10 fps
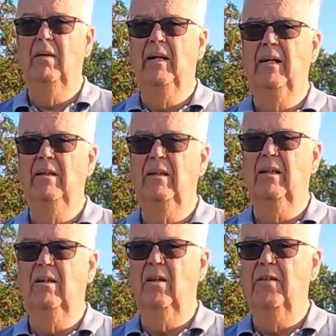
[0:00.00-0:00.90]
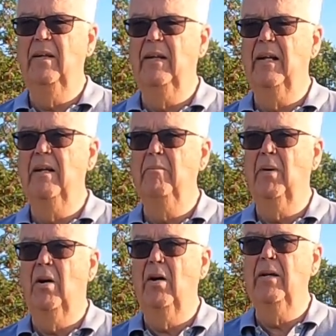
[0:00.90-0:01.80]
and I think getting
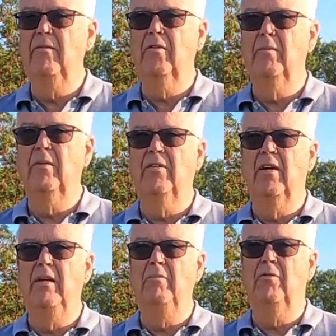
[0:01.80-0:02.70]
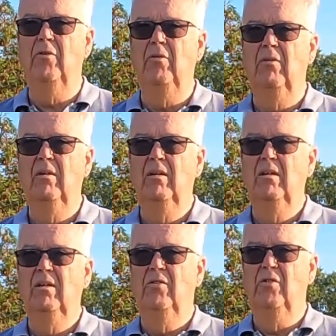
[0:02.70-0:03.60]
buy-in from the team to
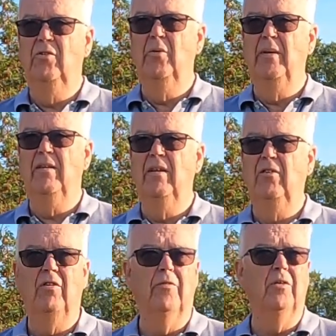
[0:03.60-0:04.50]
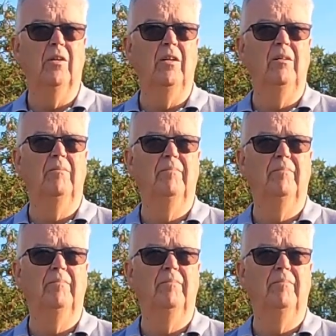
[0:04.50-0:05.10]
doing things differently,